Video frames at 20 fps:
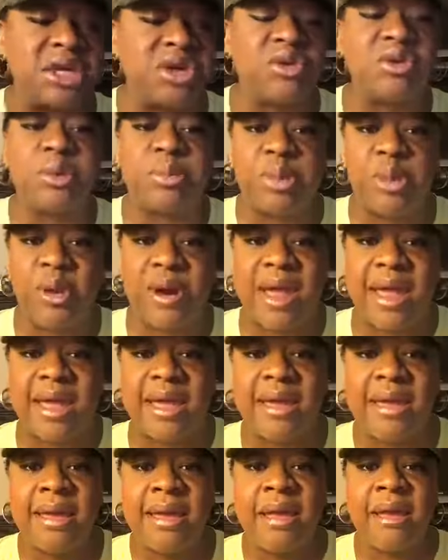you to
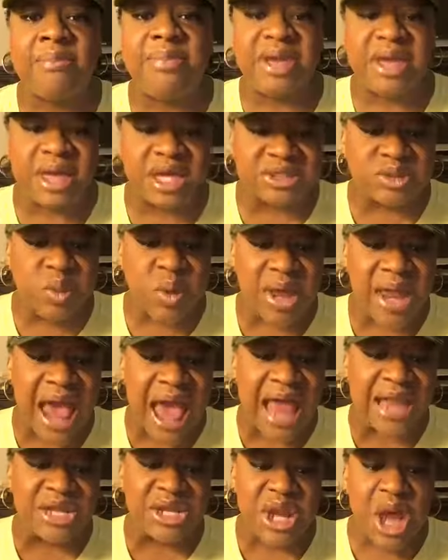pray because what
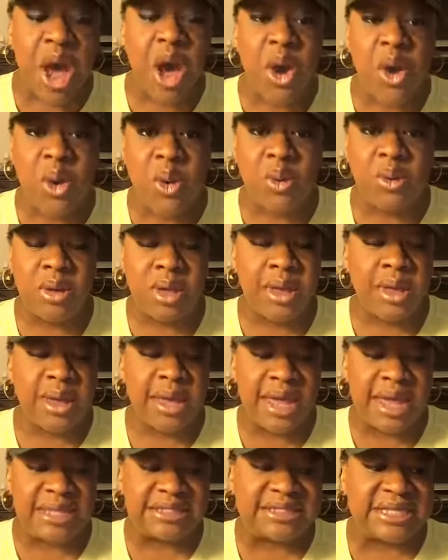I know
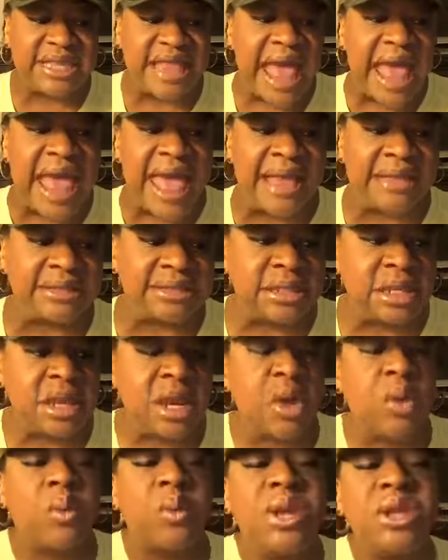is that
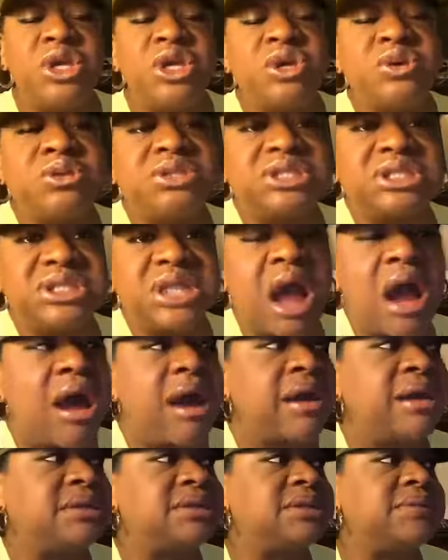when you
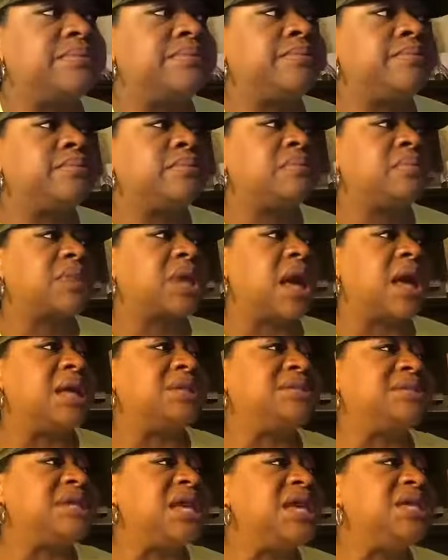start
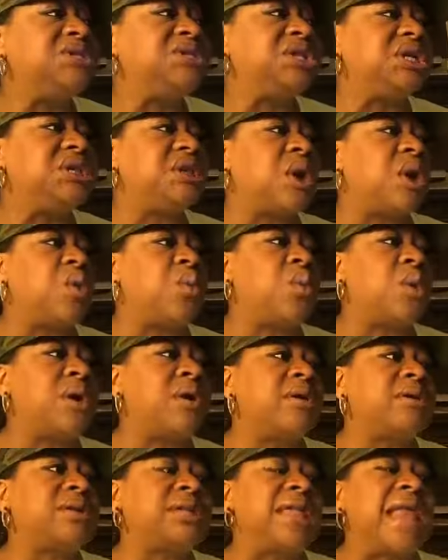uh, teaching a
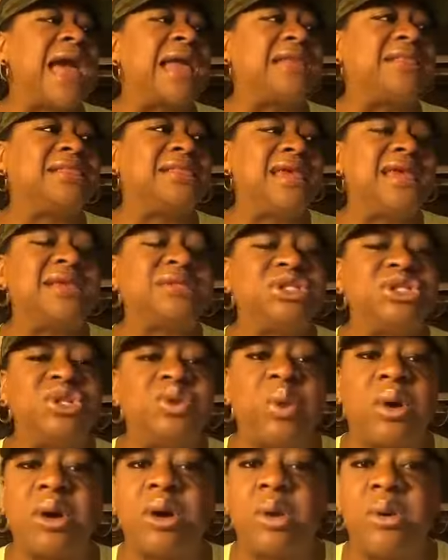word like this,
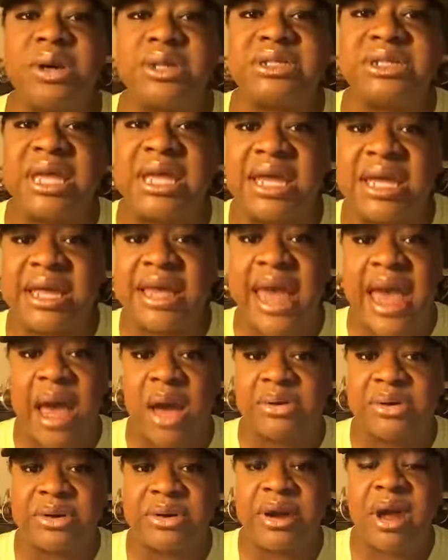you are going to
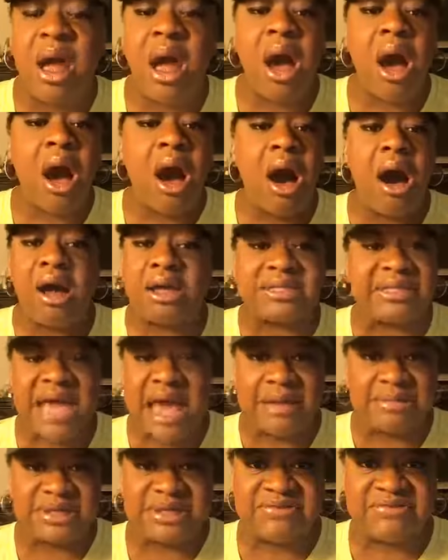encounter all
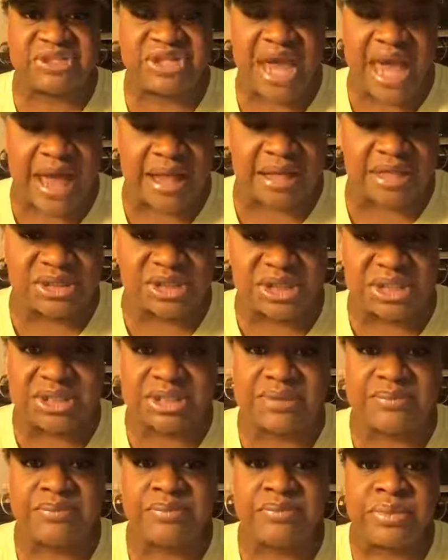types of
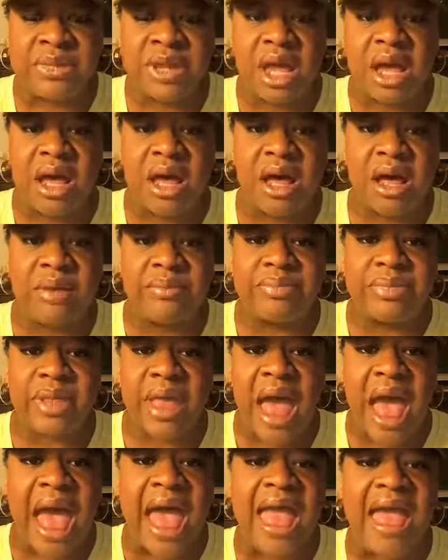challenges. Um,
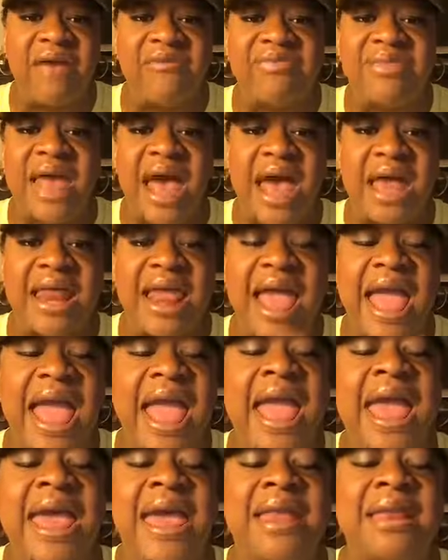I have not
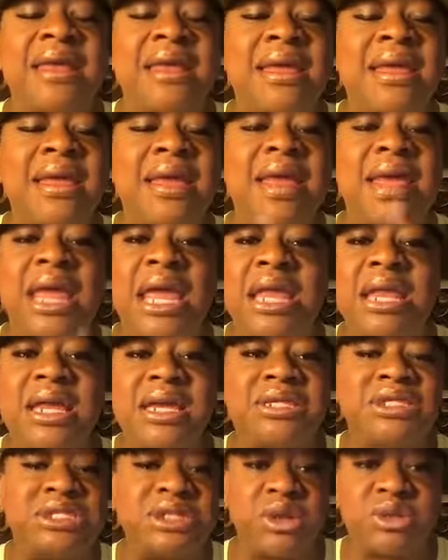had
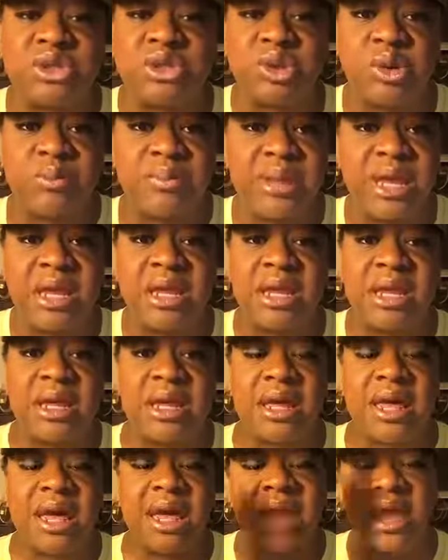any social
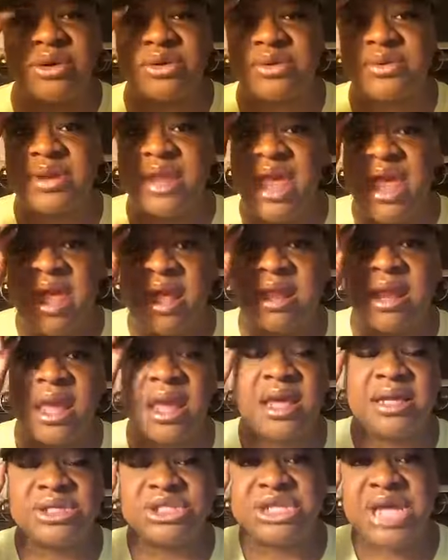media, internet
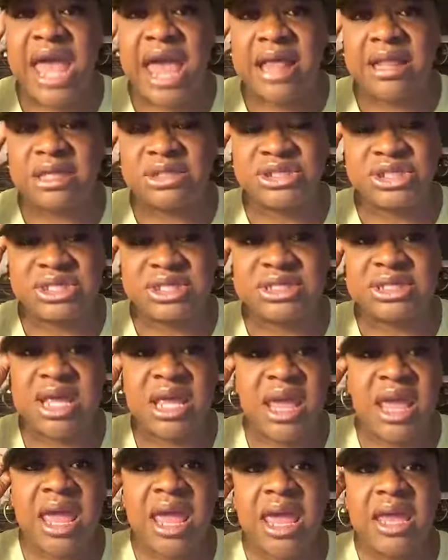challenges
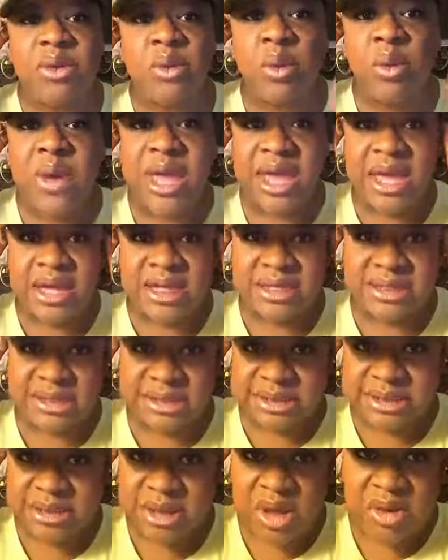in
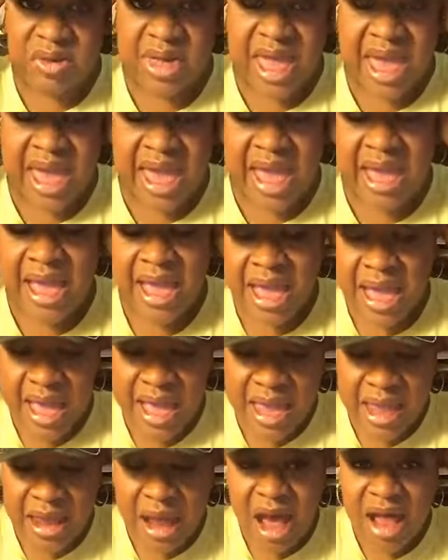weeks, okay?
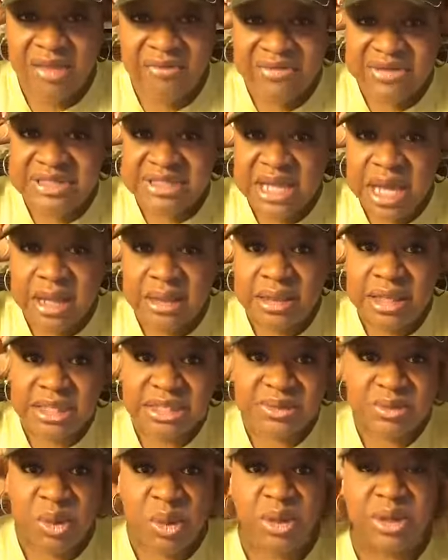And all of a sudden
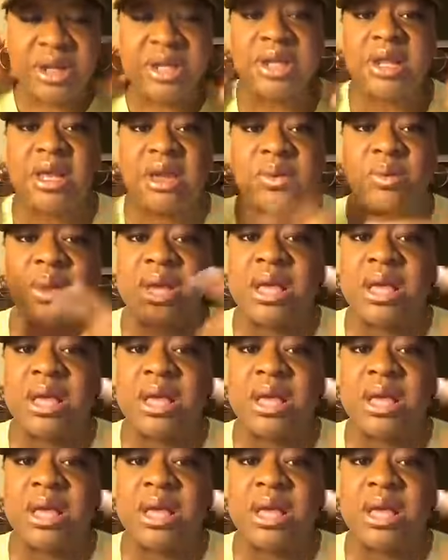this morning, here we